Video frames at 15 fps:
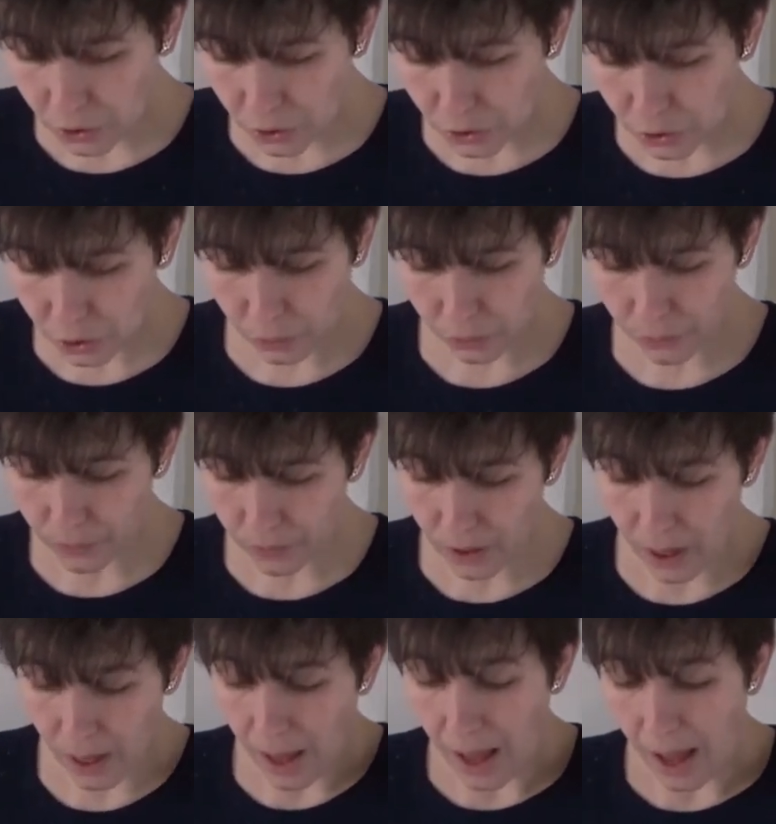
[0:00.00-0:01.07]
2.
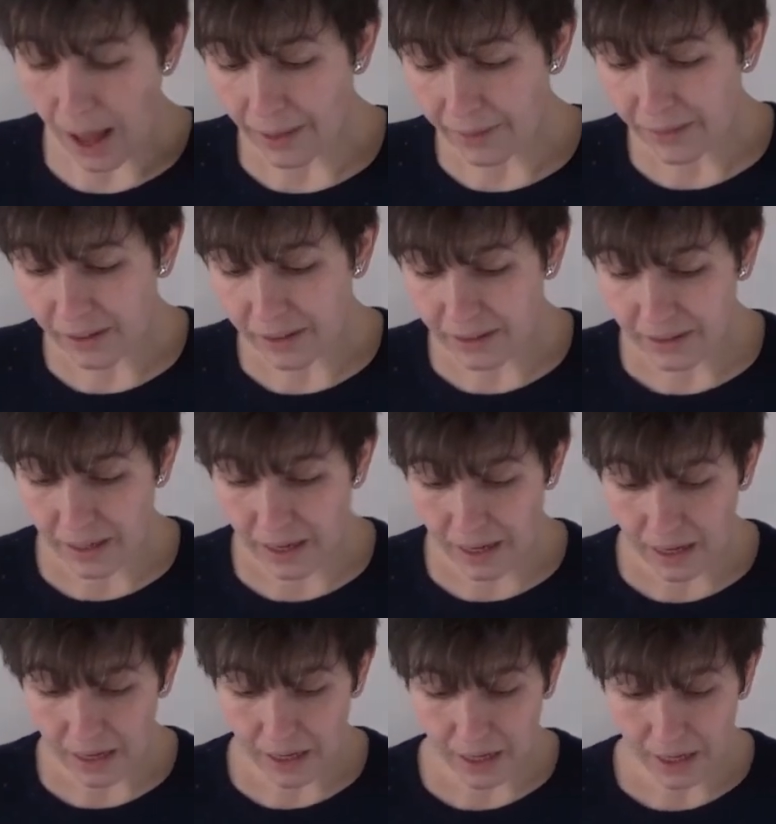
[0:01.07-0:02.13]
Under
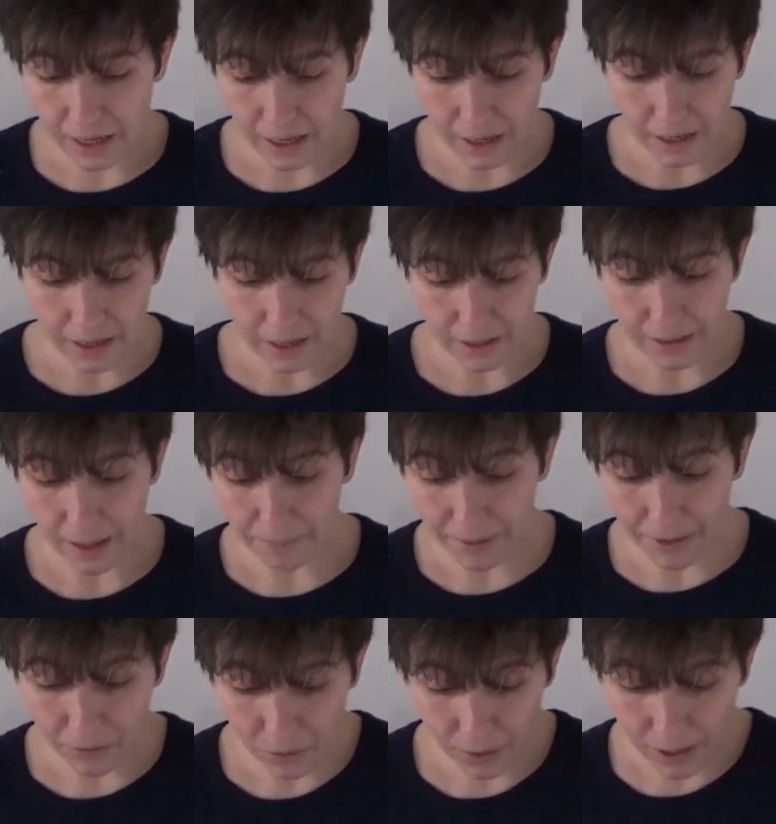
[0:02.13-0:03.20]
the
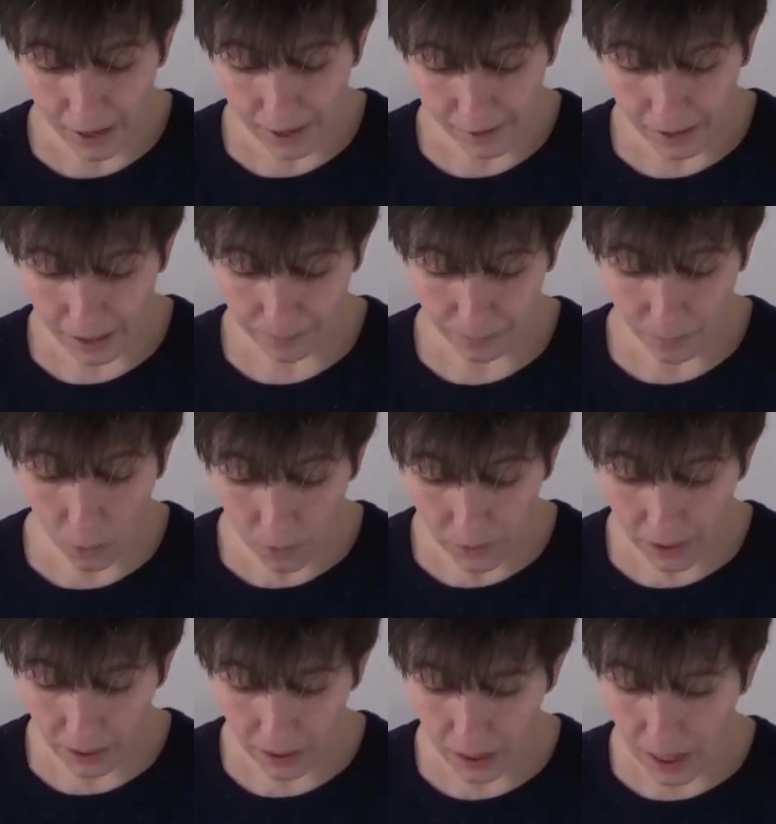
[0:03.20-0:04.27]
David Ricardian
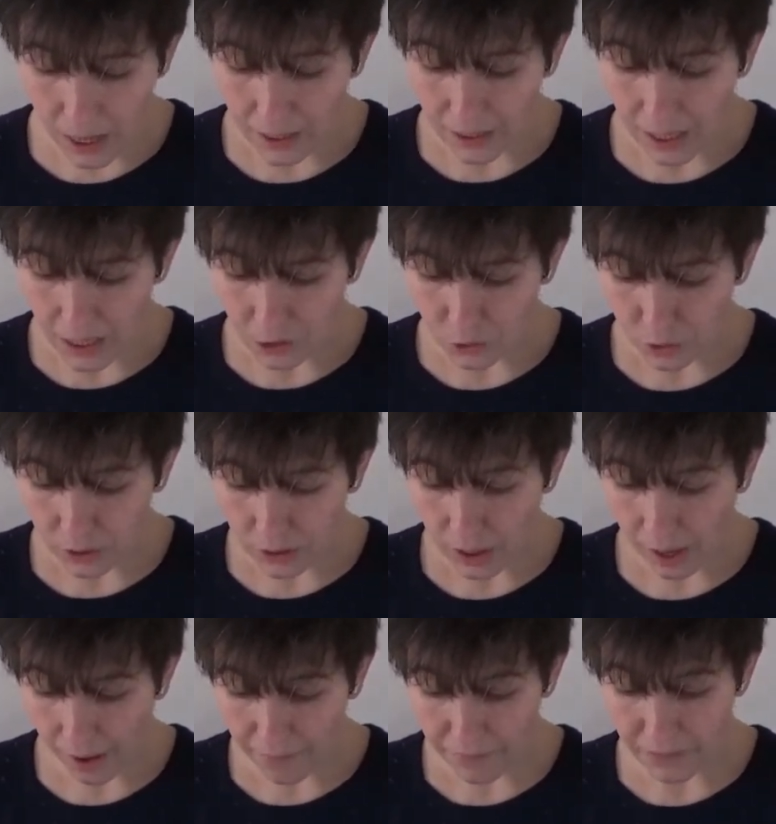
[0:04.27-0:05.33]
model, countries
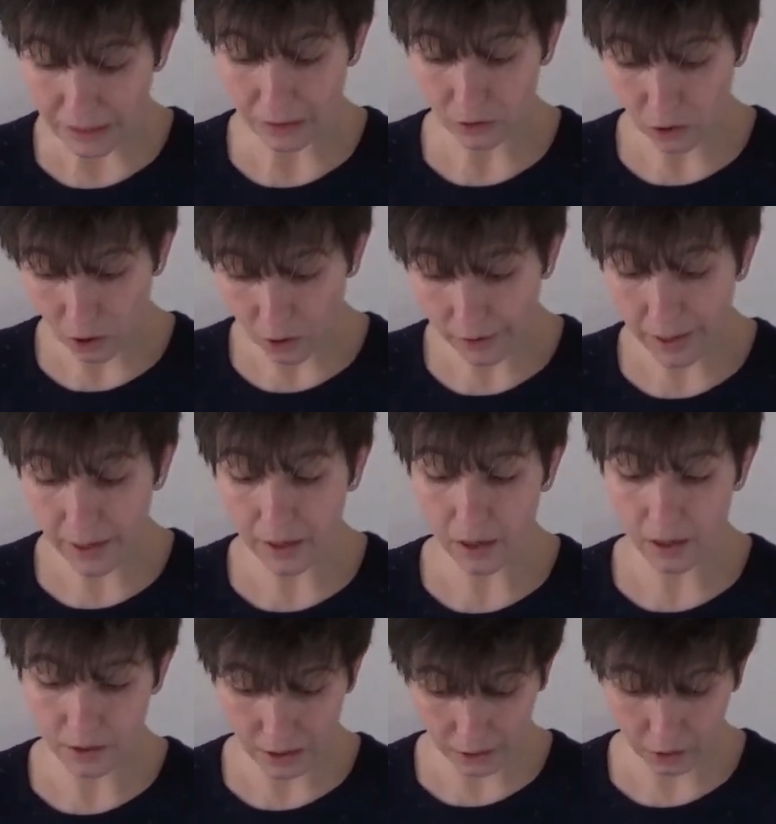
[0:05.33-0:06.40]
have
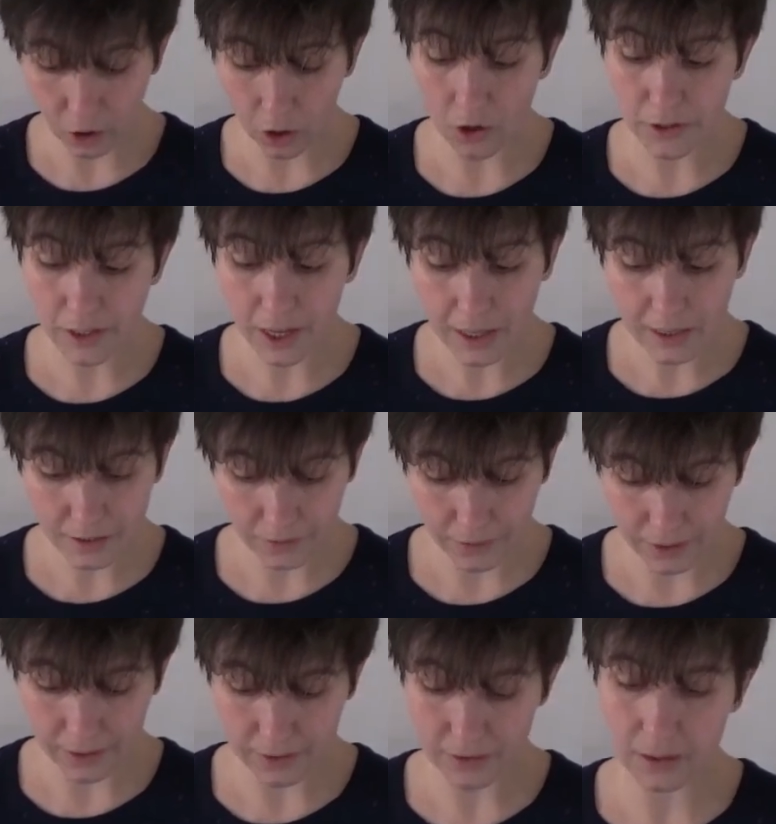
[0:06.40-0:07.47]
technological
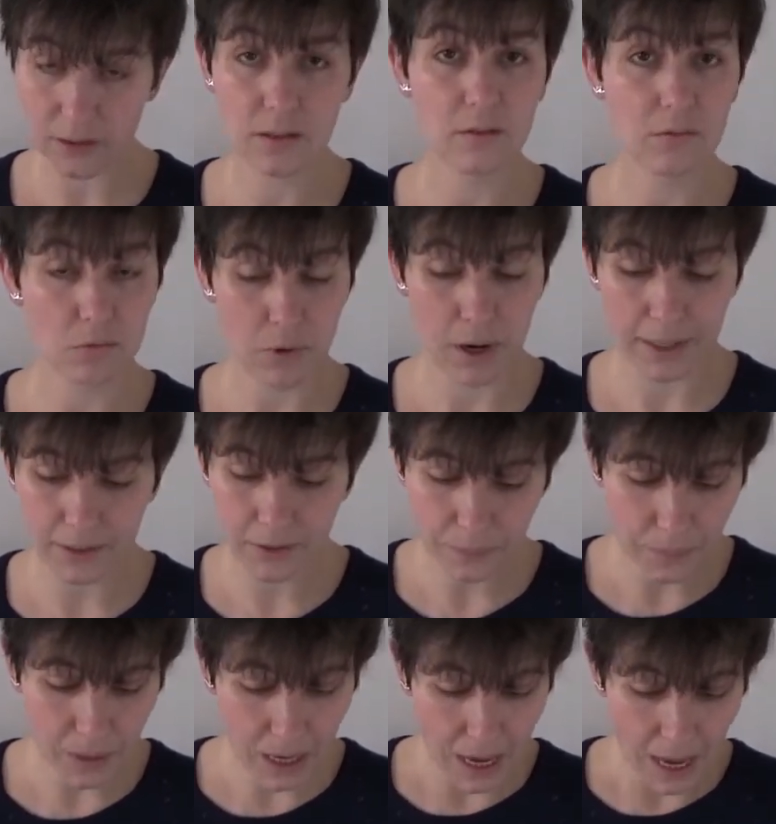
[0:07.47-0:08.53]
differences, right?
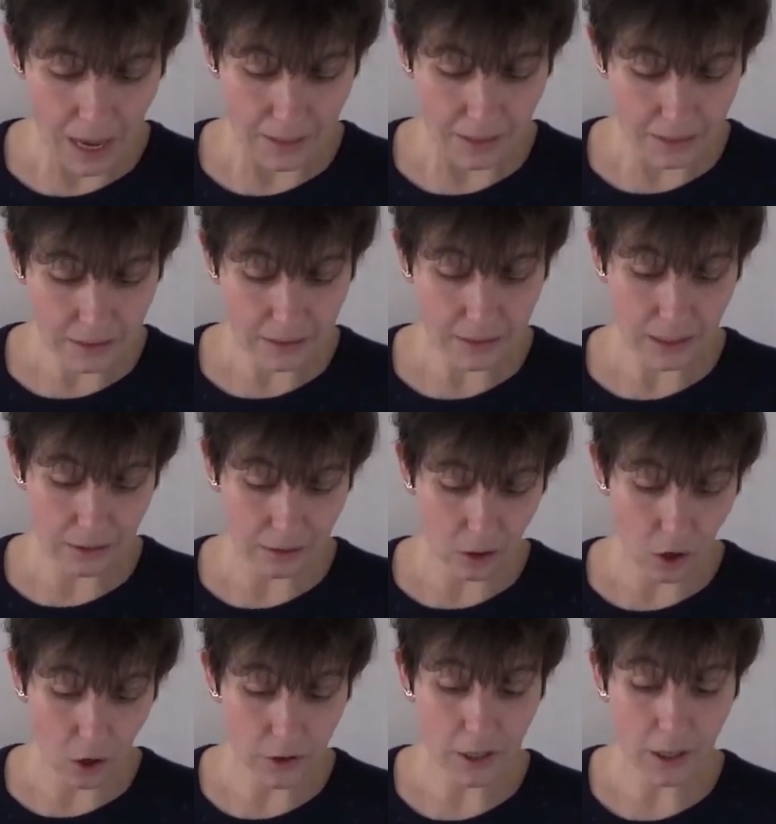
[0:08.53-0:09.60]
These
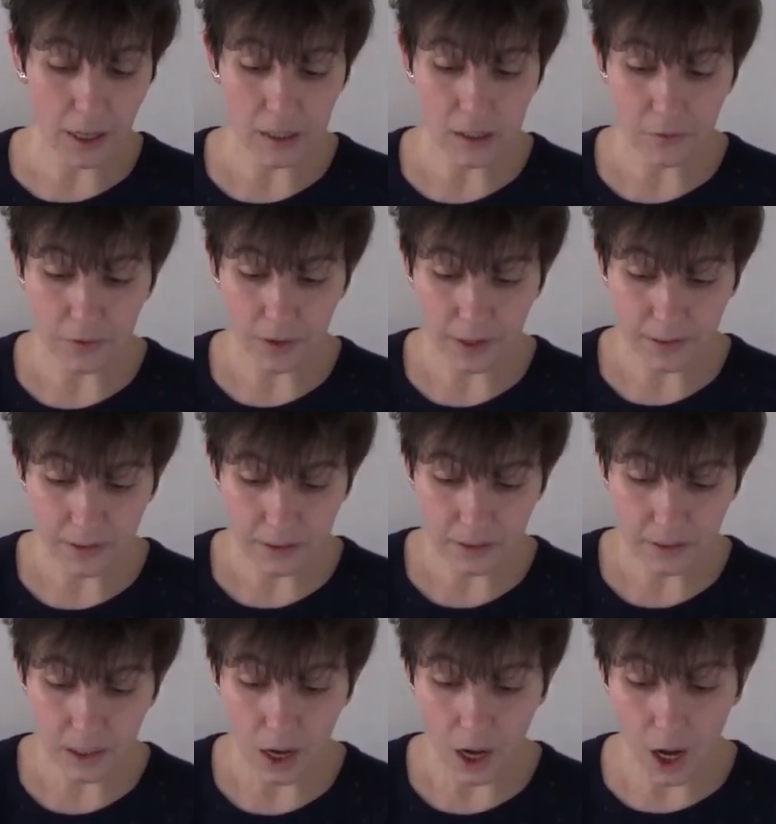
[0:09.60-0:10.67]
technological
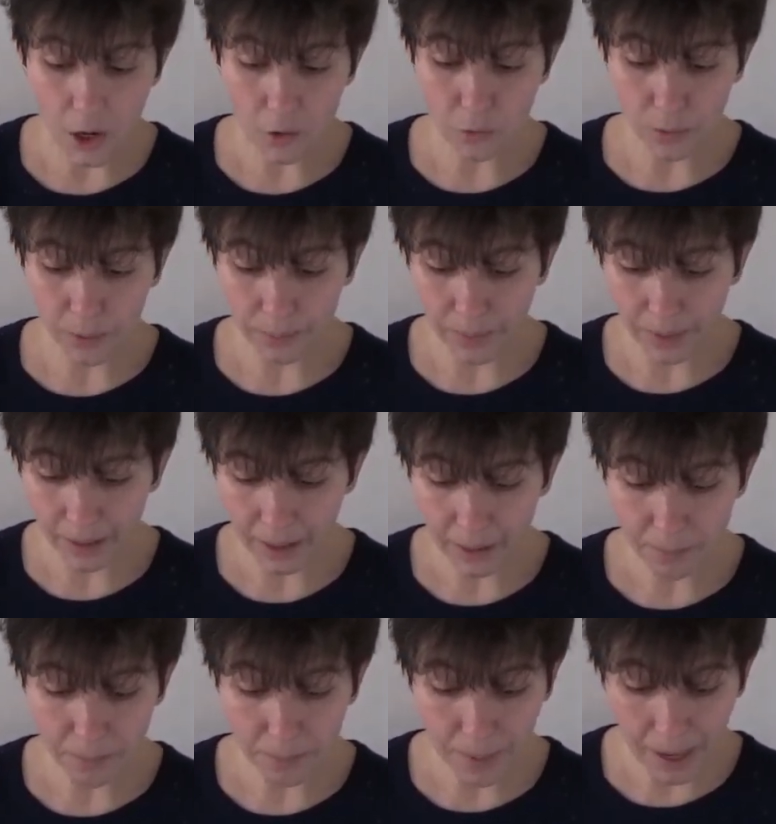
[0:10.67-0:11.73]
differences are
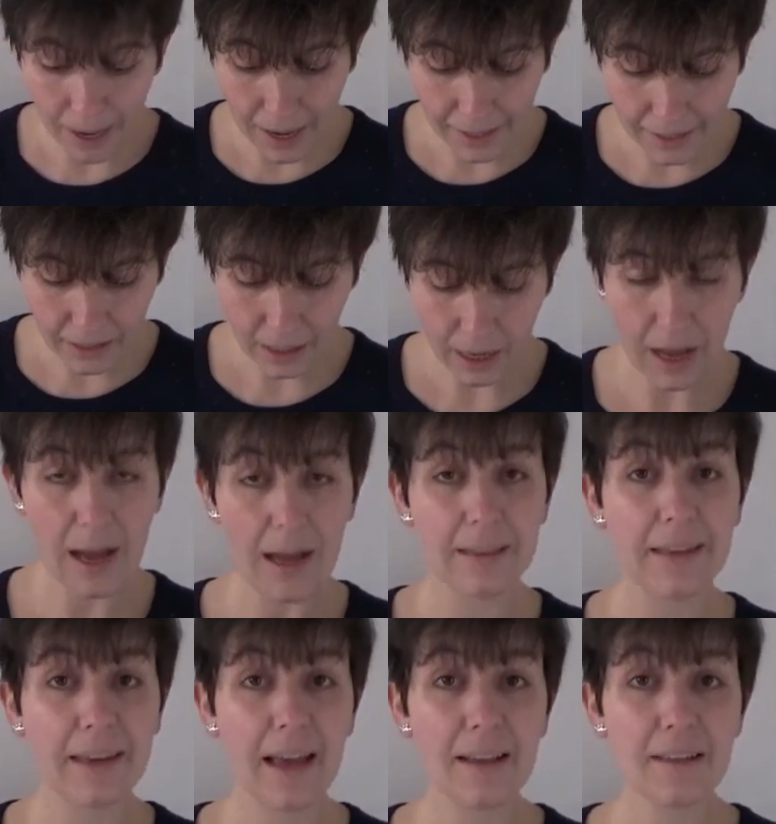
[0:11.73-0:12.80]
revealed by, and
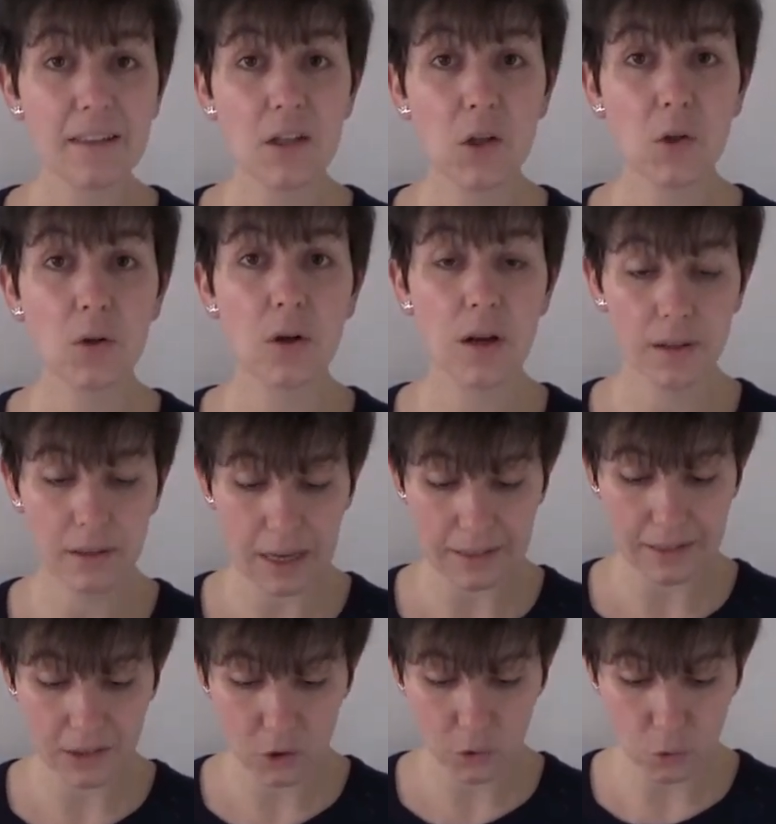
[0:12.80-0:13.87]
the answer that
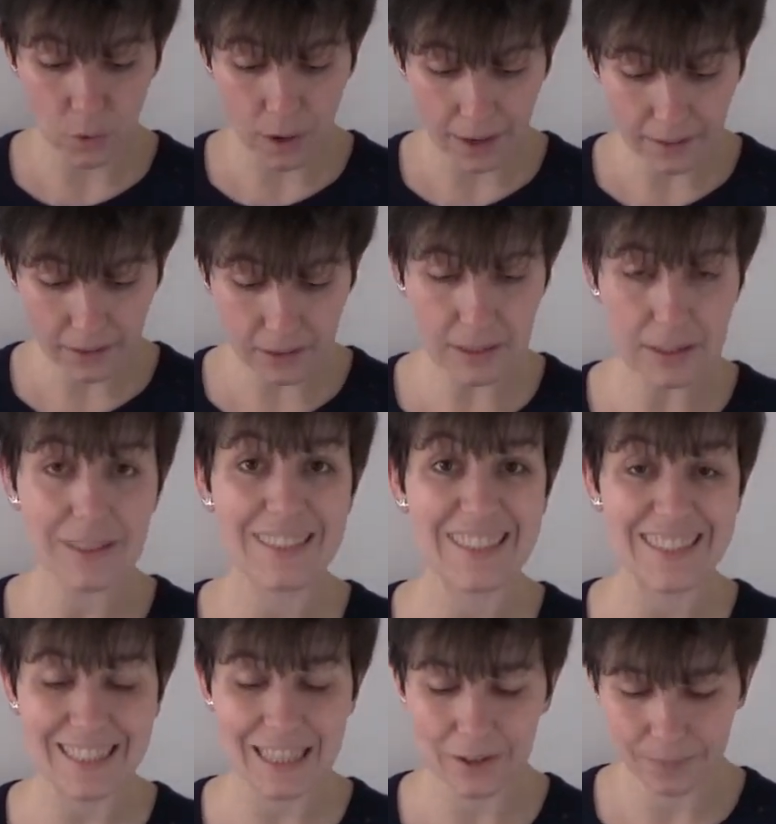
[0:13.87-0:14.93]
is right is
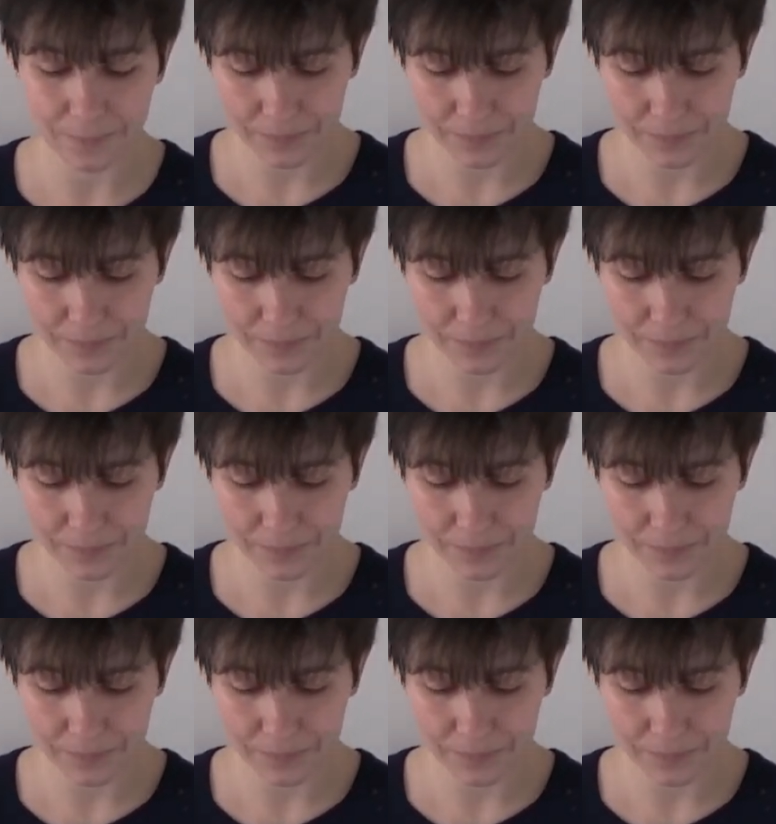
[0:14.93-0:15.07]
D.